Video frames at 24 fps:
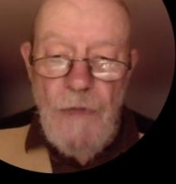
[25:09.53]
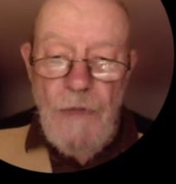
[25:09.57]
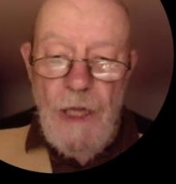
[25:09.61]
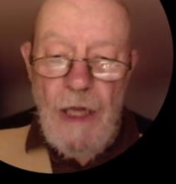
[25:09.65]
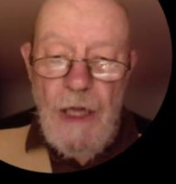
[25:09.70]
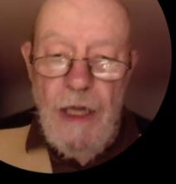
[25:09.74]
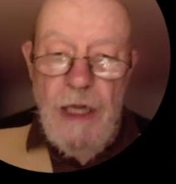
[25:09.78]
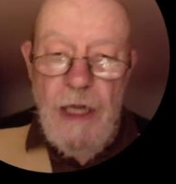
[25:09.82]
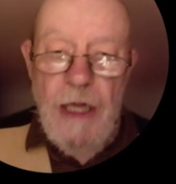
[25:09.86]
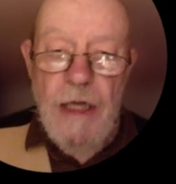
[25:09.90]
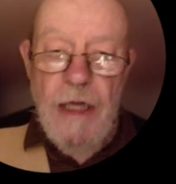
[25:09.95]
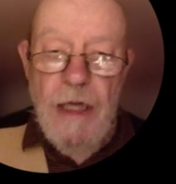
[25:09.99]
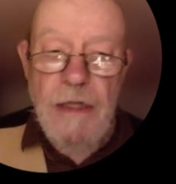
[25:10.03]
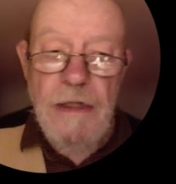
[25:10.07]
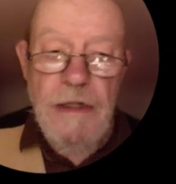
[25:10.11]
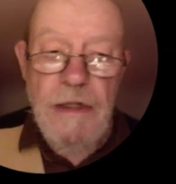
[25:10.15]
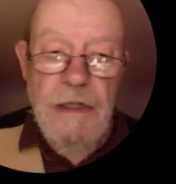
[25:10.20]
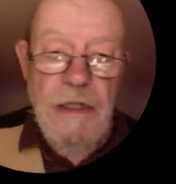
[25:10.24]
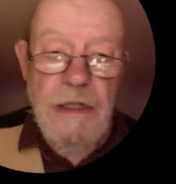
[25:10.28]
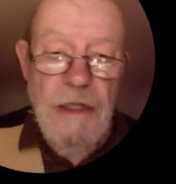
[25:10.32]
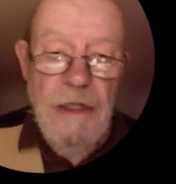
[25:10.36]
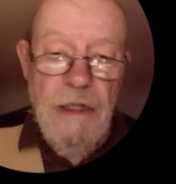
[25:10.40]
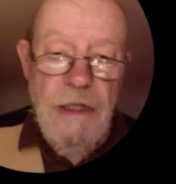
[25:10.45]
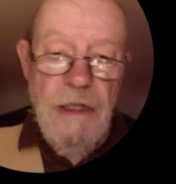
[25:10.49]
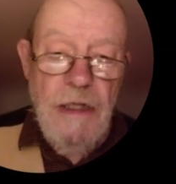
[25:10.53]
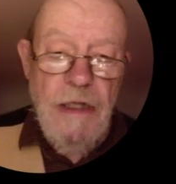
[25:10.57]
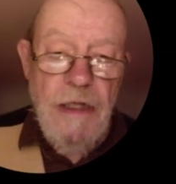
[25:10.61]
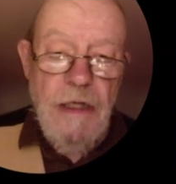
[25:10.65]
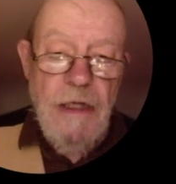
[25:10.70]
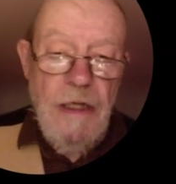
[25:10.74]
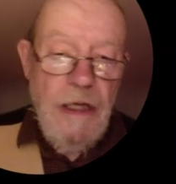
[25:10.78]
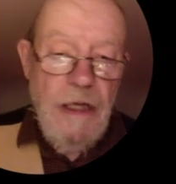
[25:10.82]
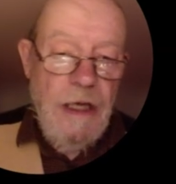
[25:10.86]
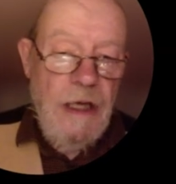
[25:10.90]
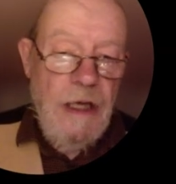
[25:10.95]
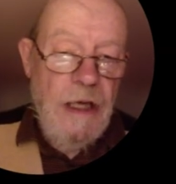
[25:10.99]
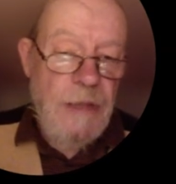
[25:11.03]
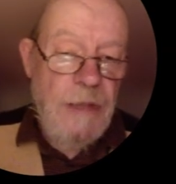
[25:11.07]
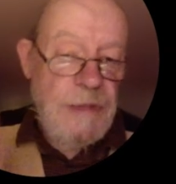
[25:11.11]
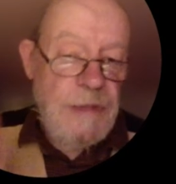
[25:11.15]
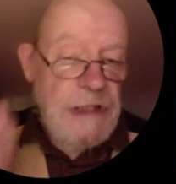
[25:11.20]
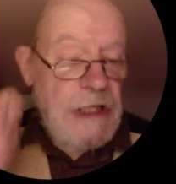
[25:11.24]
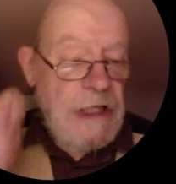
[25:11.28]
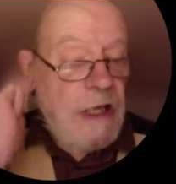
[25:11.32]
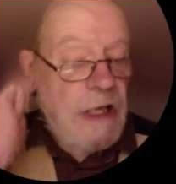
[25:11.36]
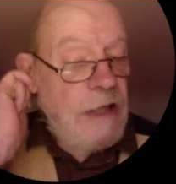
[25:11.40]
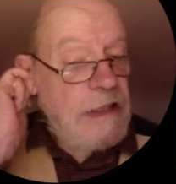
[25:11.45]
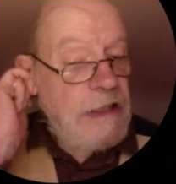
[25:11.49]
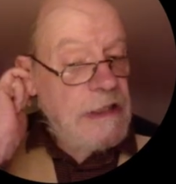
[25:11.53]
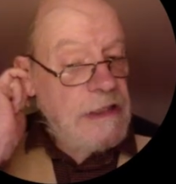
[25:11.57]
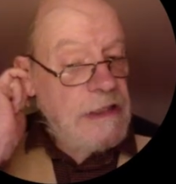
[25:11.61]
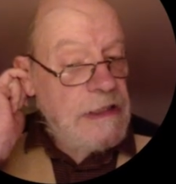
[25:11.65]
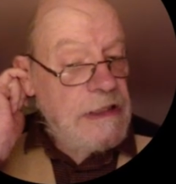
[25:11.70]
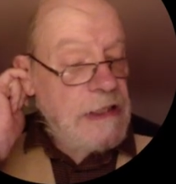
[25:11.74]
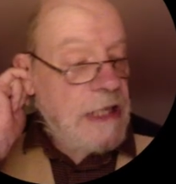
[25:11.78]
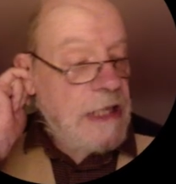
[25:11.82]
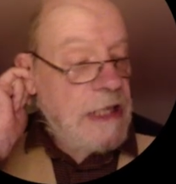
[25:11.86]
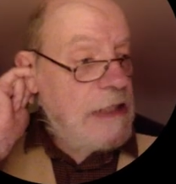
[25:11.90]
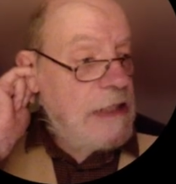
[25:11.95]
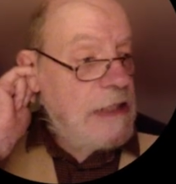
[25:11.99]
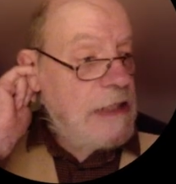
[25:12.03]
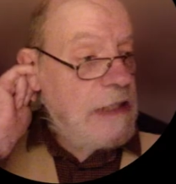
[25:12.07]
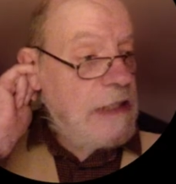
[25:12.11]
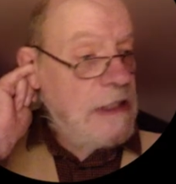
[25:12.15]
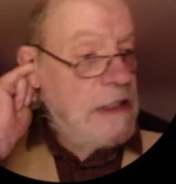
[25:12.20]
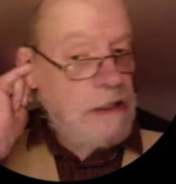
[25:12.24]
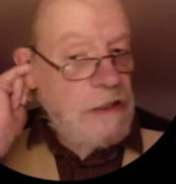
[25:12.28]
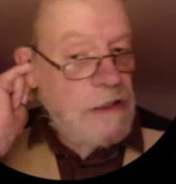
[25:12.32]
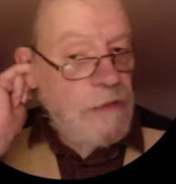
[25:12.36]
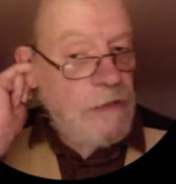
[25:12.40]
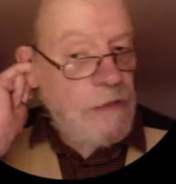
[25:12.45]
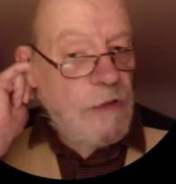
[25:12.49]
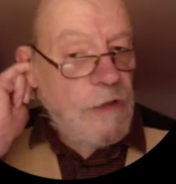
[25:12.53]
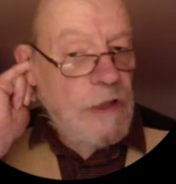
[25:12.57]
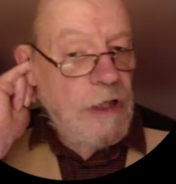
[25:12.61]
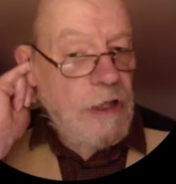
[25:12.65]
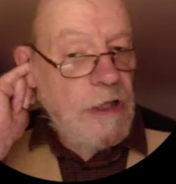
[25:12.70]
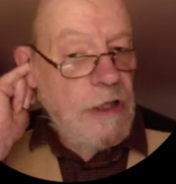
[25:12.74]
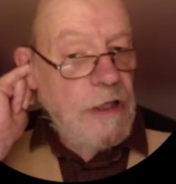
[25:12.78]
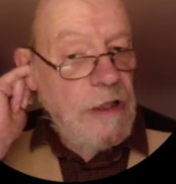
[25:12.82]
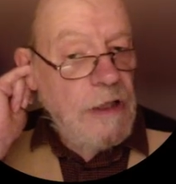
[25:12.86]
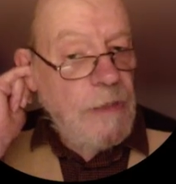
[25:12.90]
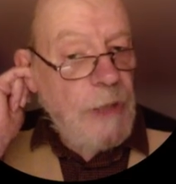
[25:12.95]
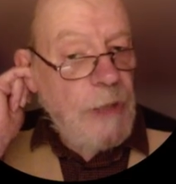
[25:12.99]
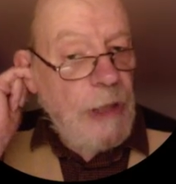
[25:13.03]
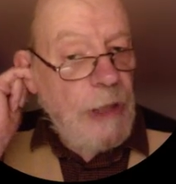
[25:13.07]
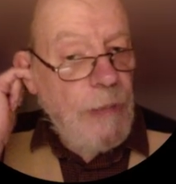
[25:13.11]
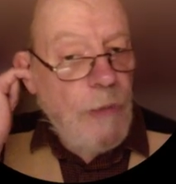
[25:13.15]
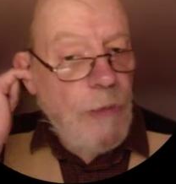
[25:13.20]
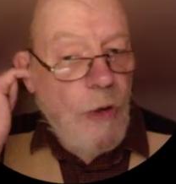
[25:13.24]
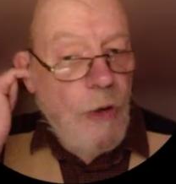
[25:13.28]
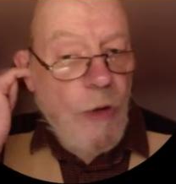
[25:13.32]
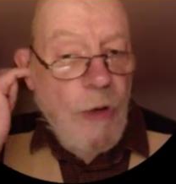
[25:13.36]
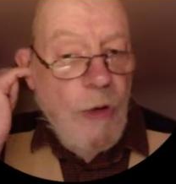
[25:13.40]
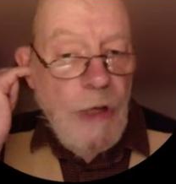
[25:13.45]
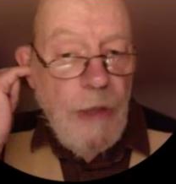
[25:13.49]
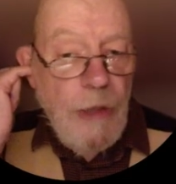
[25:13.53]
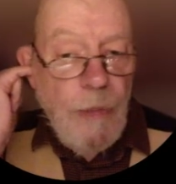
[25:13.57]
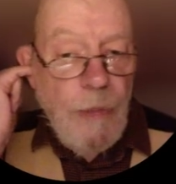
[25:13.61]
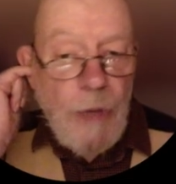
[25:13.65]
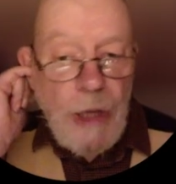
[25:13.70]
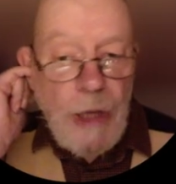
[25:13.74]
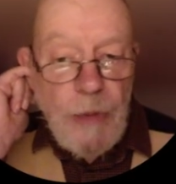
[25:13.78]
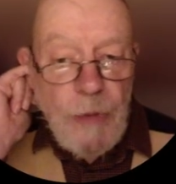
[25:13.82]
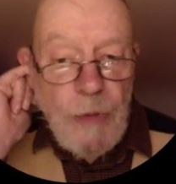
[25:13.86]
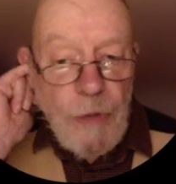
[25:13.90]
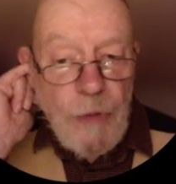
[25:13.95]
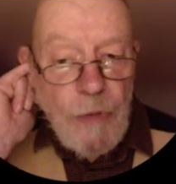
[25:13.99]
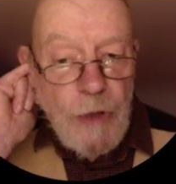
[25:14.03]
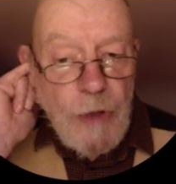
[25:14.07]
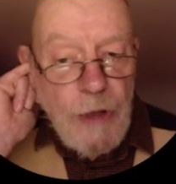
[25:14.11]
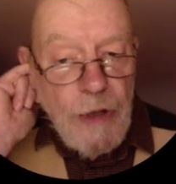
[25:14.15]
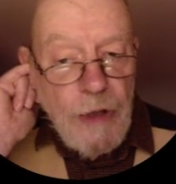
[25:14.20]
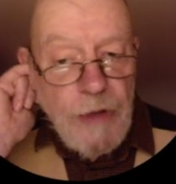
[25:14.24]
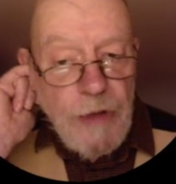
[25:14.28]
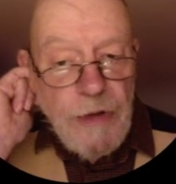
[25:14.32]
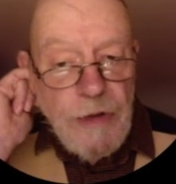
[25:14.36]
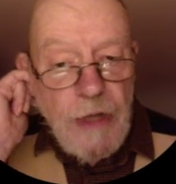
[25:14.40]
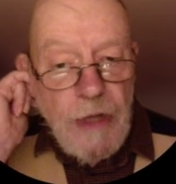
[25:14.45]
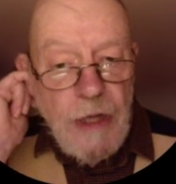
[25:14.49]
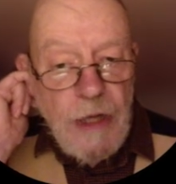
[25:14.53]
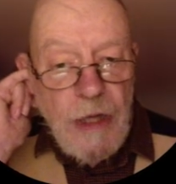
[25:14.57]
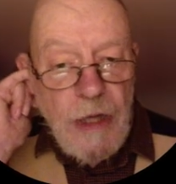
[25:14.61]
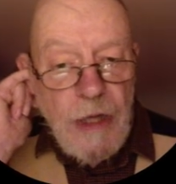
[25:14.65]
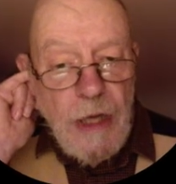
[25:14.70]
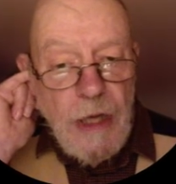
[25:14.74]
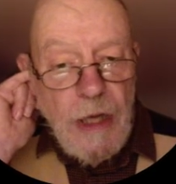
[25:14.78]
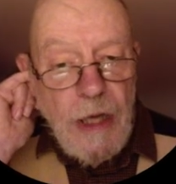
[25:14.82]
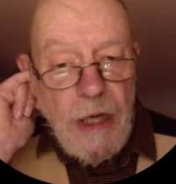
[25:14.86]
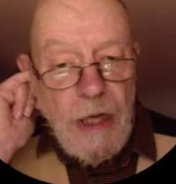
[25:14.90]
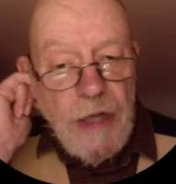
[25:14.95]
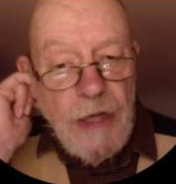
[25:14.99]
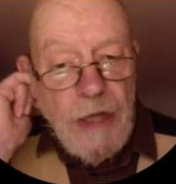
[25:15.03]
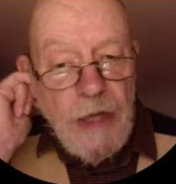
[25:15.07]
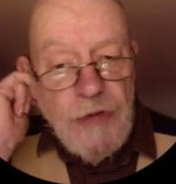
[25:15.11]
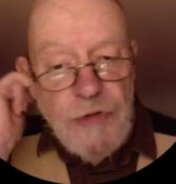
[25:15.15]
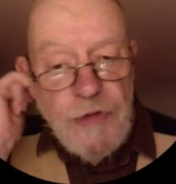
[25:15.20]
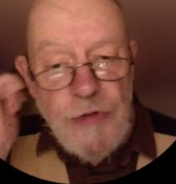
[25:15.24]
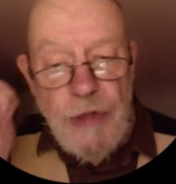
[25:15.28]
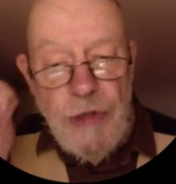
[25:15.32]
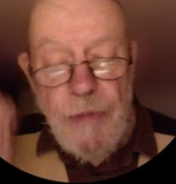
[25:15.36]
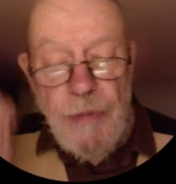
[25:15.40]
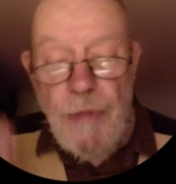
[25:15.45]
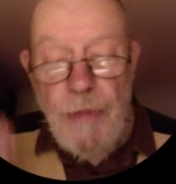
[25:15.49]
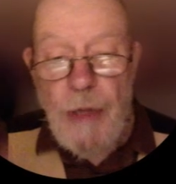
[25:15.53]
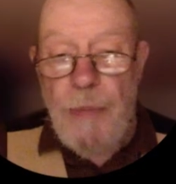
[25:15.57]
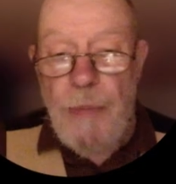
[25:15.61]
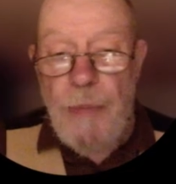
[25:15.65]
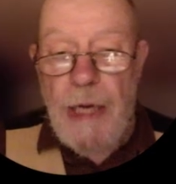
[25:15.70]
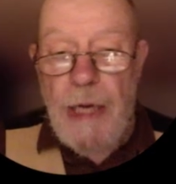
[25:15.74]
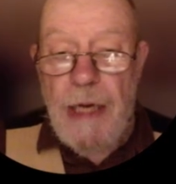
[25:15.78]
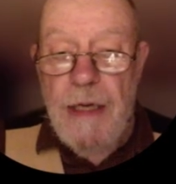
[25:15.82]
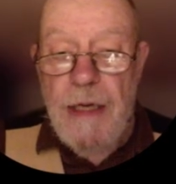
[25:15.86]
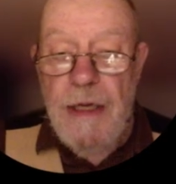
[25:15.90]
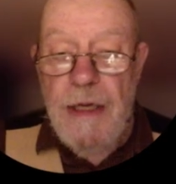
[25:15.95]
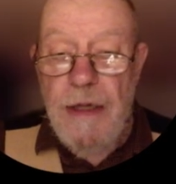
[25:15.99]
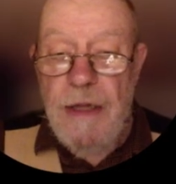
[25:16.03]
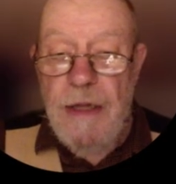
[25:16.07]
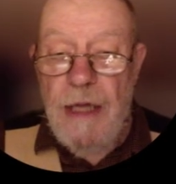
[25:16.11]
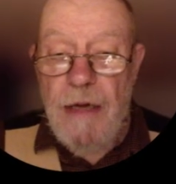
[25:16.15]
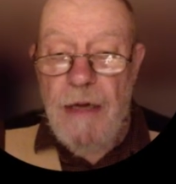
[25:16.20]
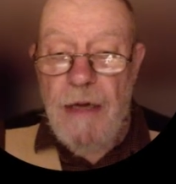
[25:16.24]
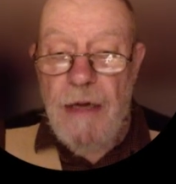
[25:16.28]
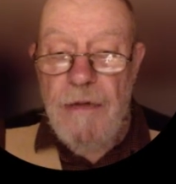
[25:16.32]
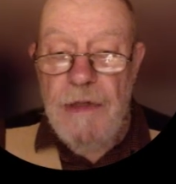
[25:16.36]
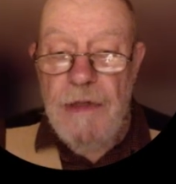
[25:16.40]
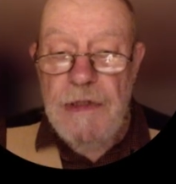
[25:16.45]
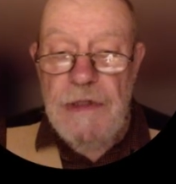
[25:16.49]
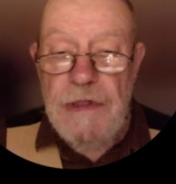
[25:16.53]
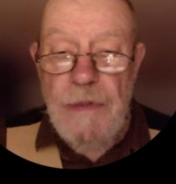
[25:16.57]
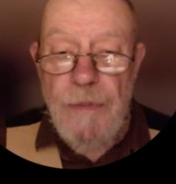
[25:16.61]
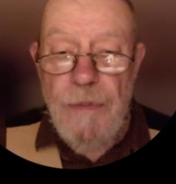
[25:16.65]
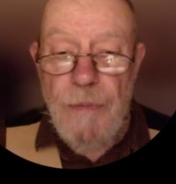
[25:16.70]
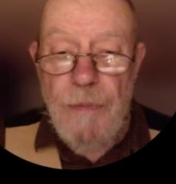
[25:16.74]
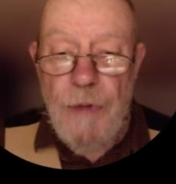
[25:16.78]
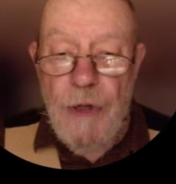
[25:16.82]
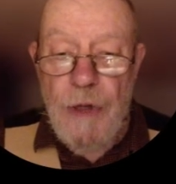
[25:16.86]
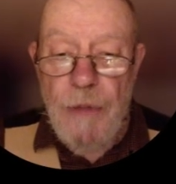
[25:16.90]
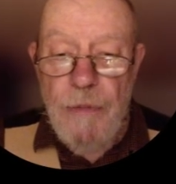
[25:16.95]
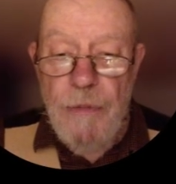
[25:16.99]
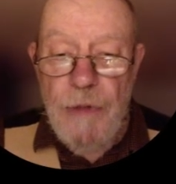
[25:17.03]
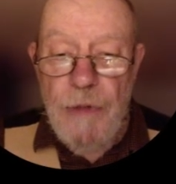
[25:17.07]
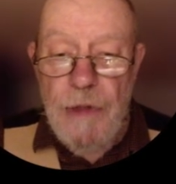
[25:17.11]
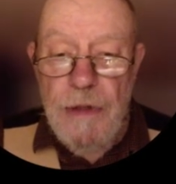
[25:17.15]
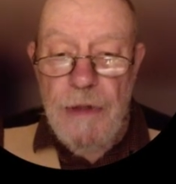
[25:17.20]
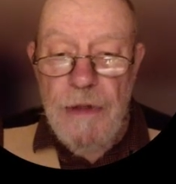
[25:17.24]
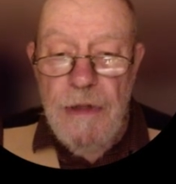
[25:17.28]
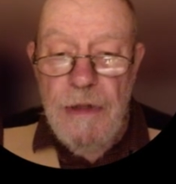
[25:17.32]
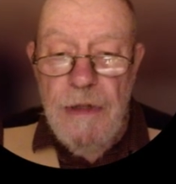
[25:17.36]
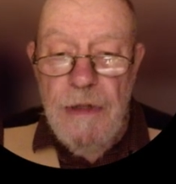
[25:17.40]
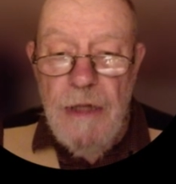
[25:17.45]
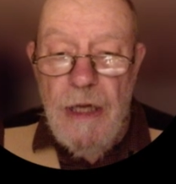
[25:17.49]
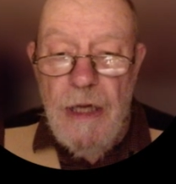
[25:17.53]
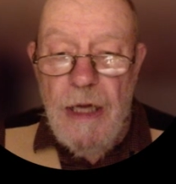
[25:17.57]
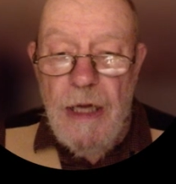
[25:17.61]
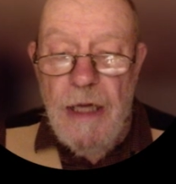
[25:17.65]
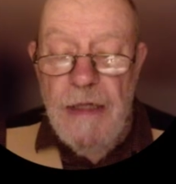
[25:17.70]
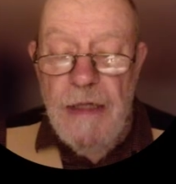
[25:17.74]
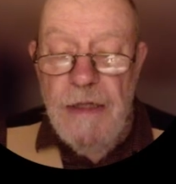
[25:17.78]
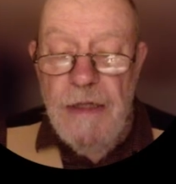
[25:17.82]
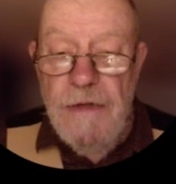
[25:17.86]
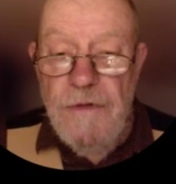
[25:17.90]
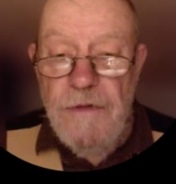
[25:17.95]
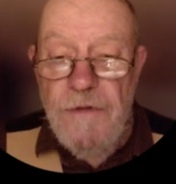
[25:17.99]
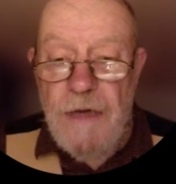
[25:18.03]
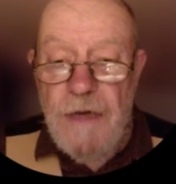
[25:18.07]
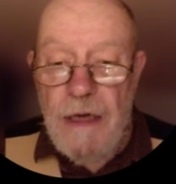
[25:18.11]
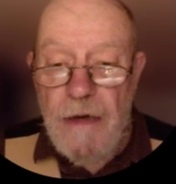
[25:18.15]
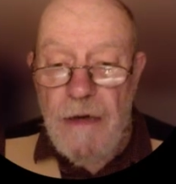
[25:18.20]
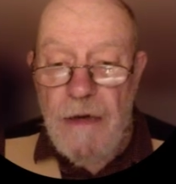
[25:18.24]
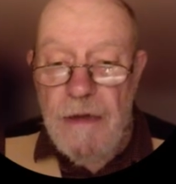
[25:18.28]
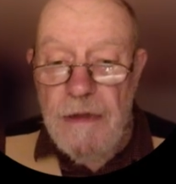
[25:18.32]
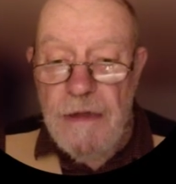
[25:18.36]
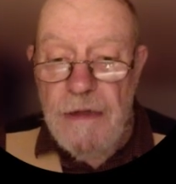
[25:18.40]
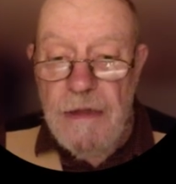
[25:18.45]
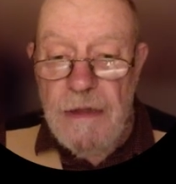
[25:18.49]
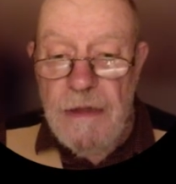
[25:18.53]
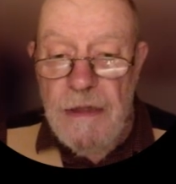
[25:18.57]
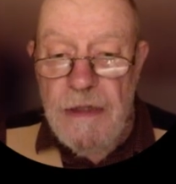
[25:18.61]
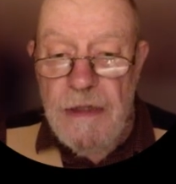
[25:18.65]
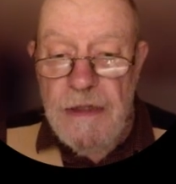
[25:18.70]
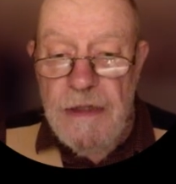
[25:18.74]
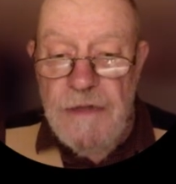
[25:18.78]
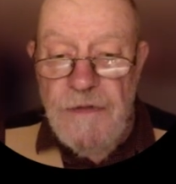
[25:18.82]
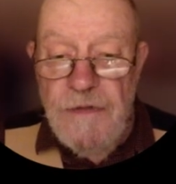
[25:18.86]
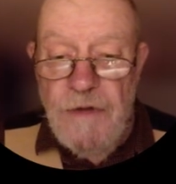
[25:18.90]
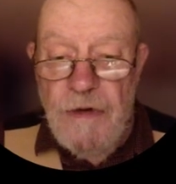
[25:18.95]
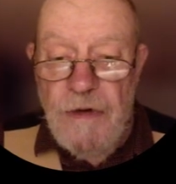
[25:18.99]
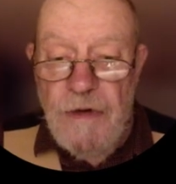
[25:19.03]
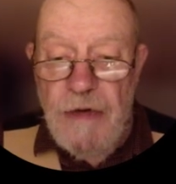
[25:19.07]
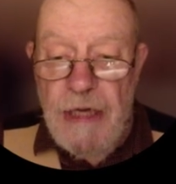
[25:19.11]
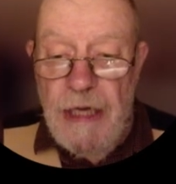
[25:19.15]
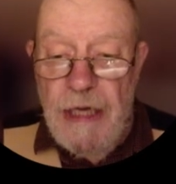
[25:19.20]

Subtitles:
and I'm starting to get into woodland a bit more, and it might be worth a trip back there at some point, but I did find this very